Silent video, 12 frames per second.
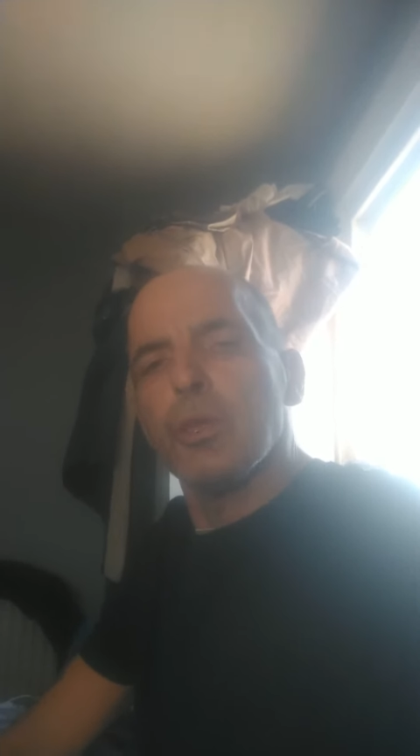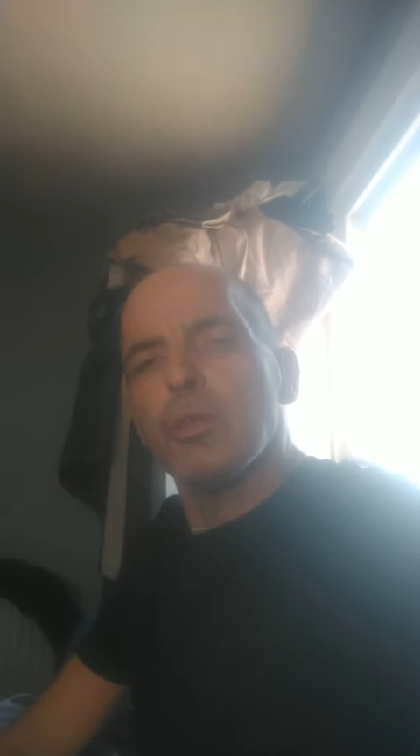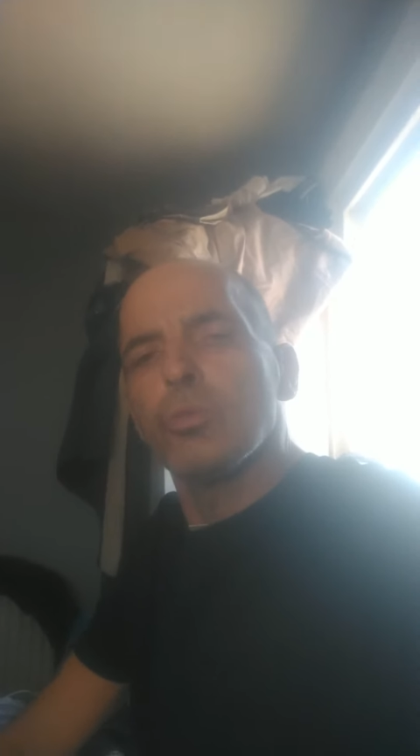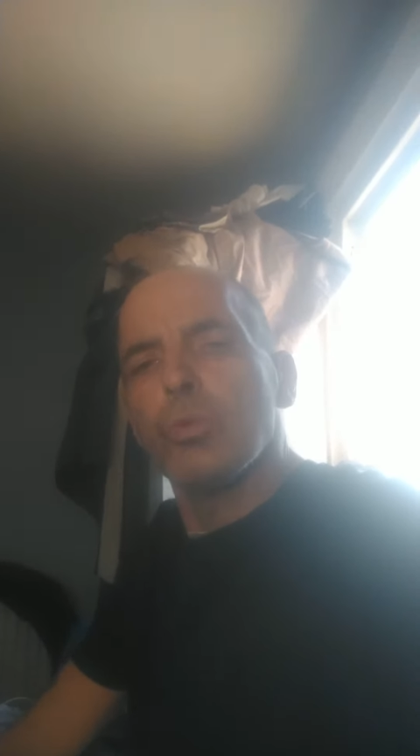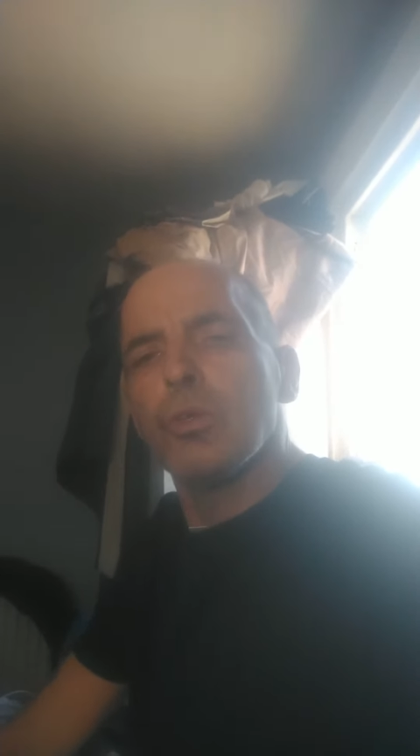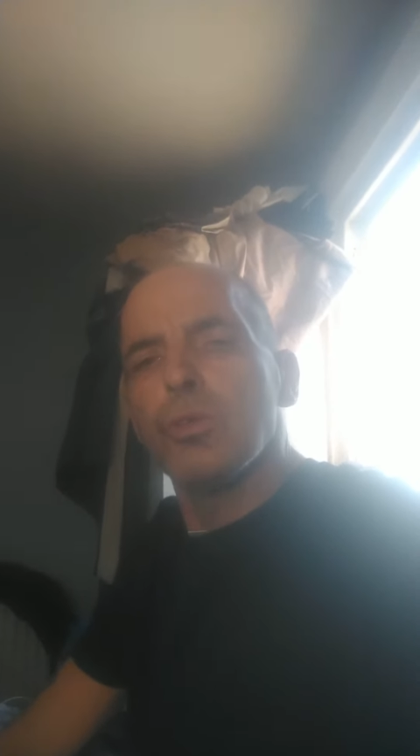
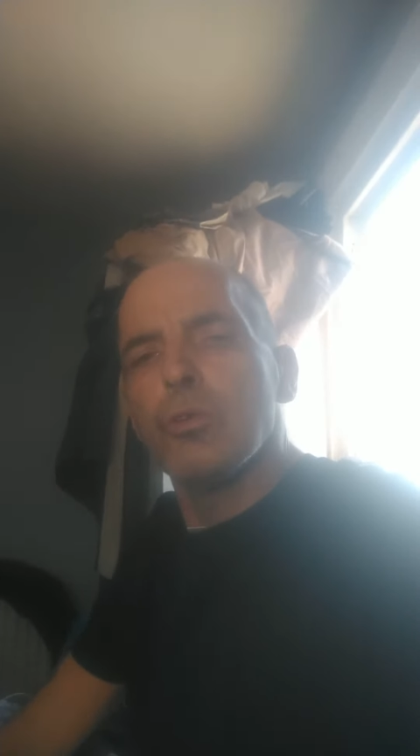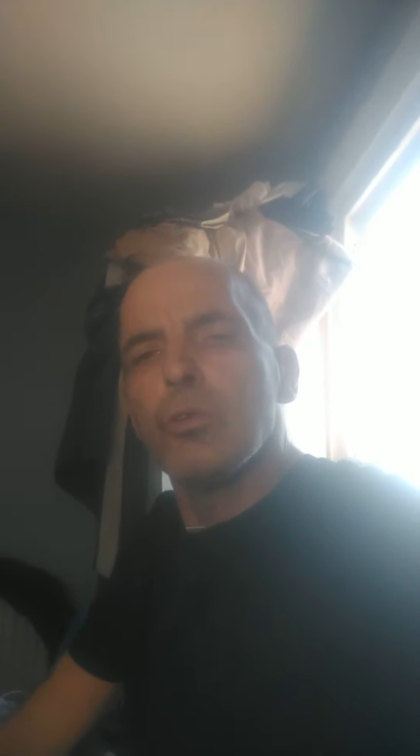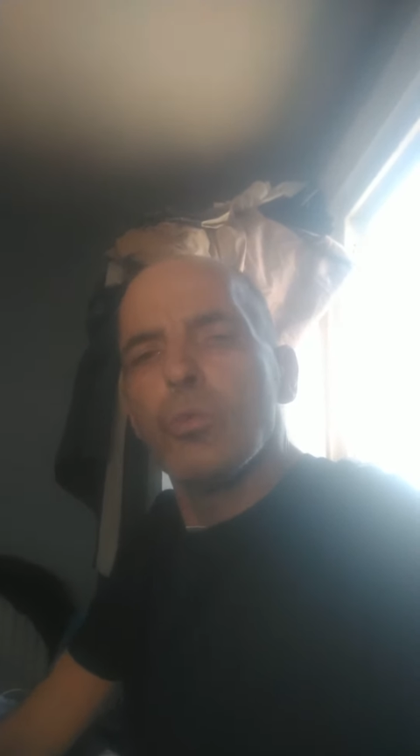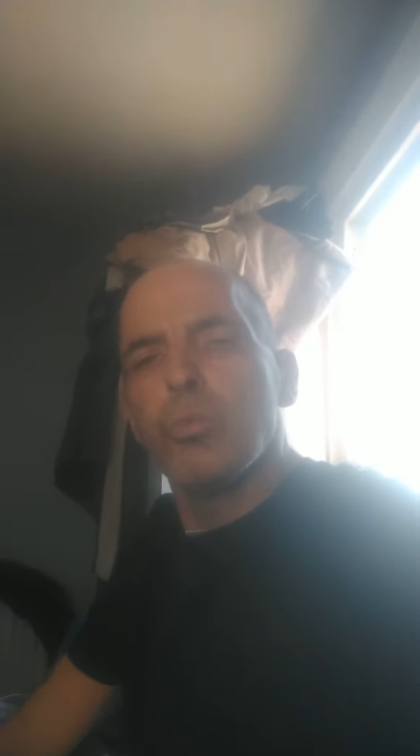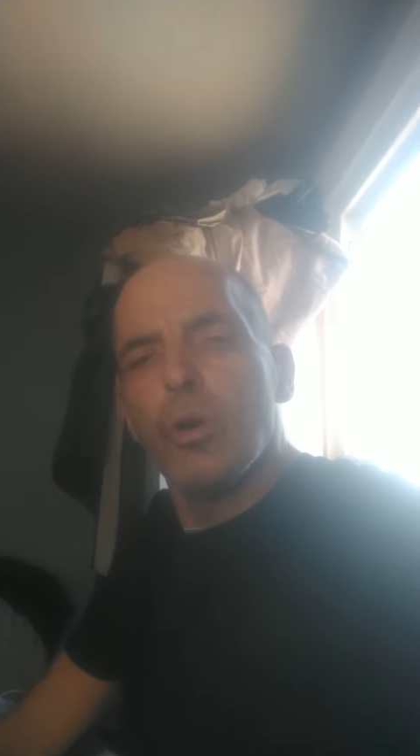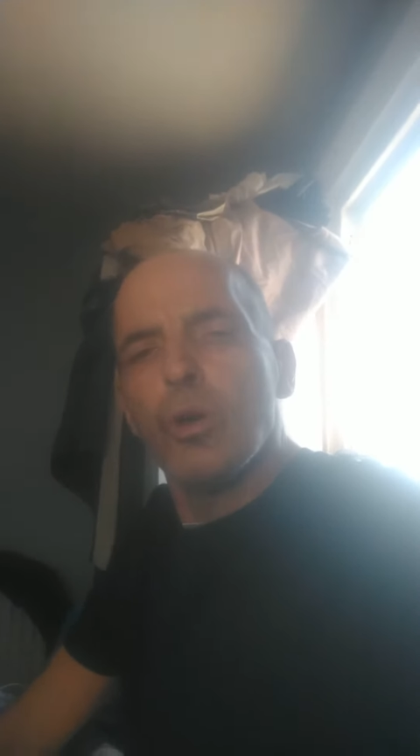is when
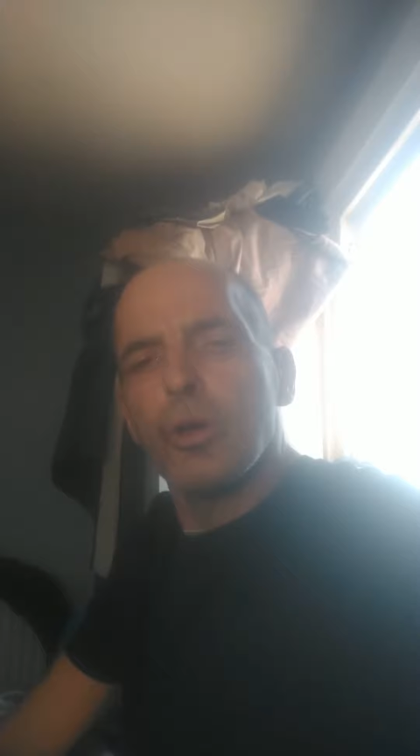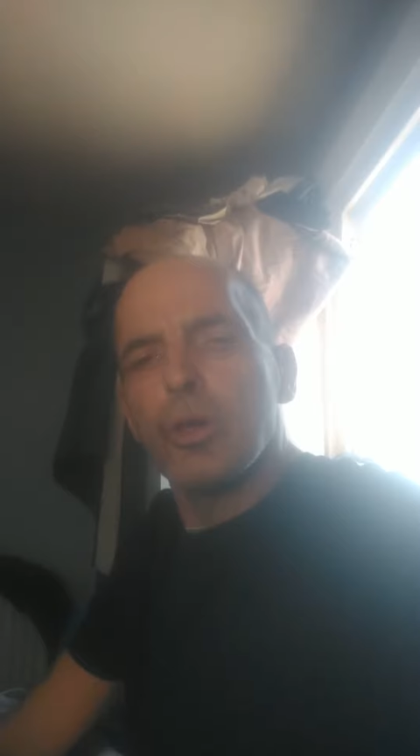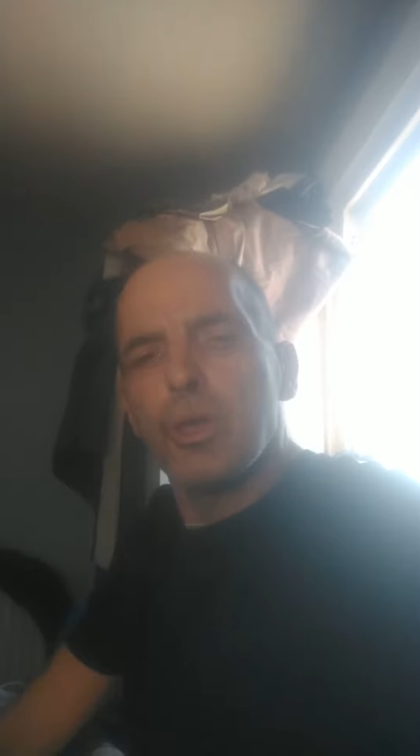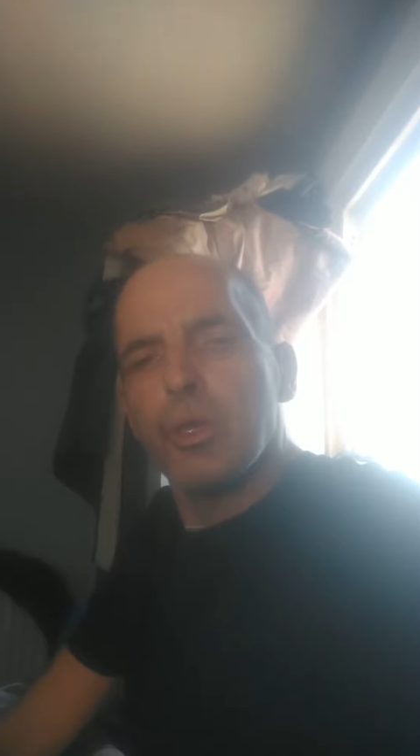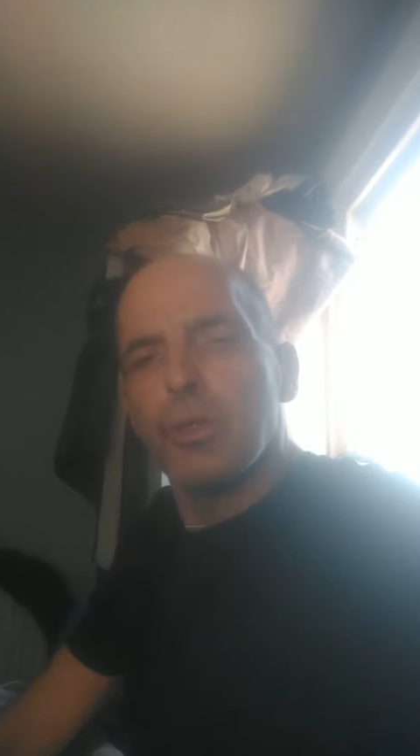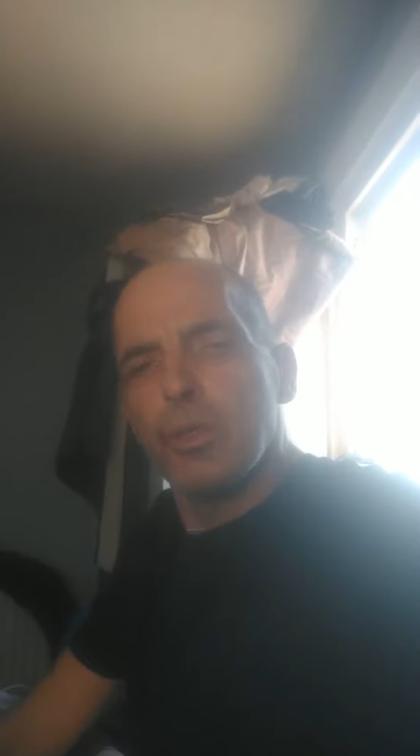you're
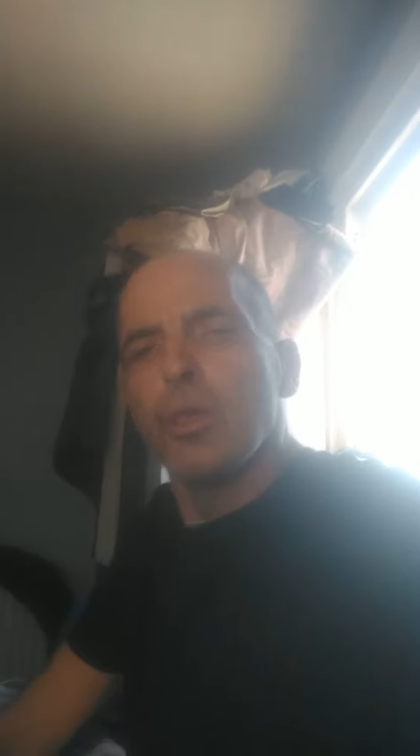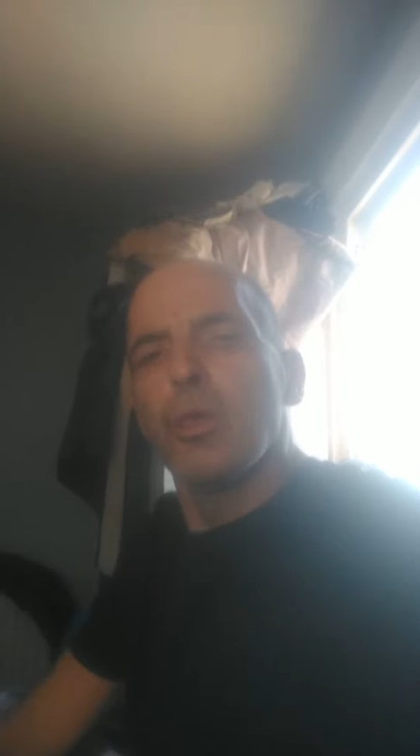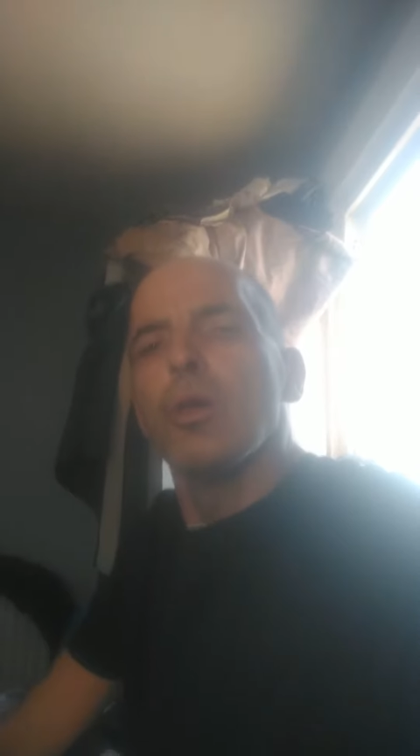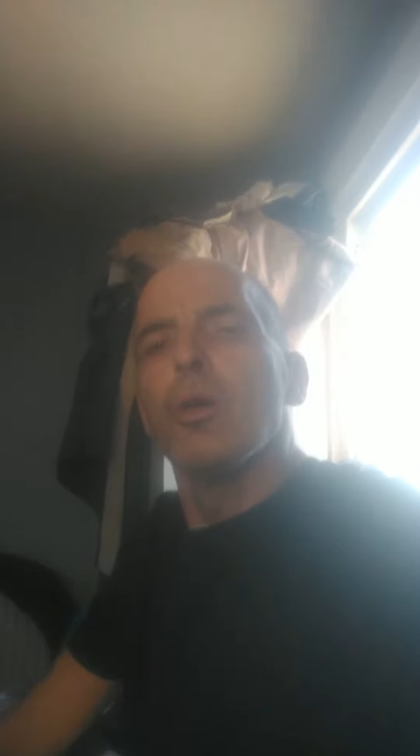working